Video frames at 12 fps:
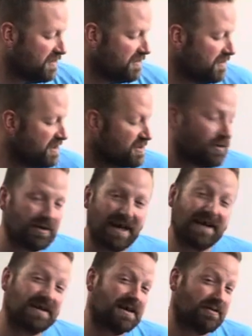This whole
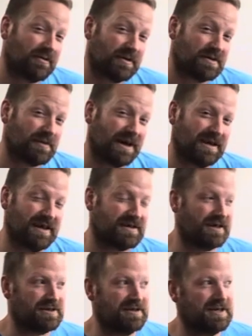idea for this podcast
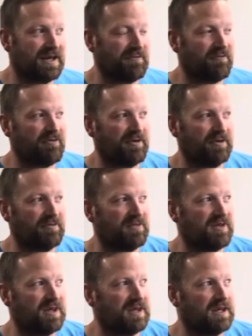actually came from
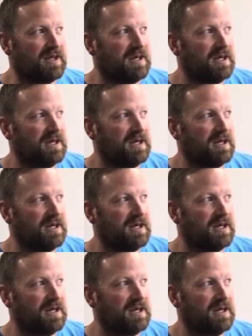the